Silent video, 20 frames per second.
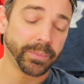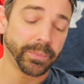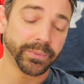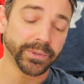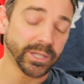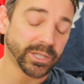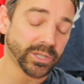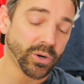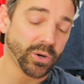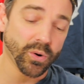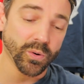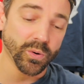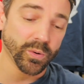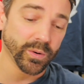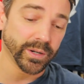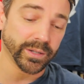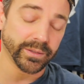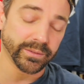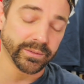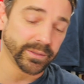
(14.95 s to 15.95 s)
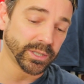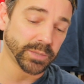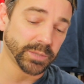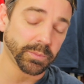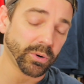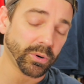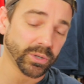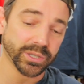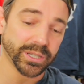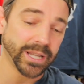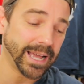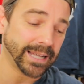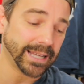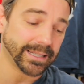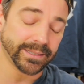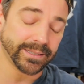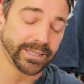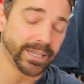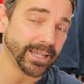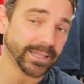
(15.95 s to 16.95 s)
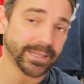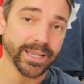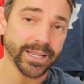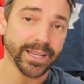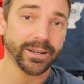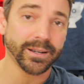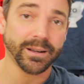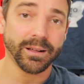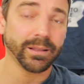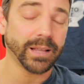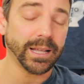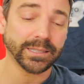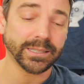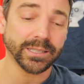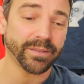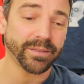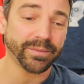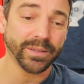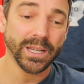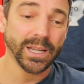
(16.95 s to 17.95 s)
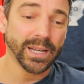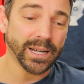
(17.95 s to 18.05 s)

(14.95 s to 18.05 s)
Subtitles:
up with the score and Sportsnet and TSN and all that stuff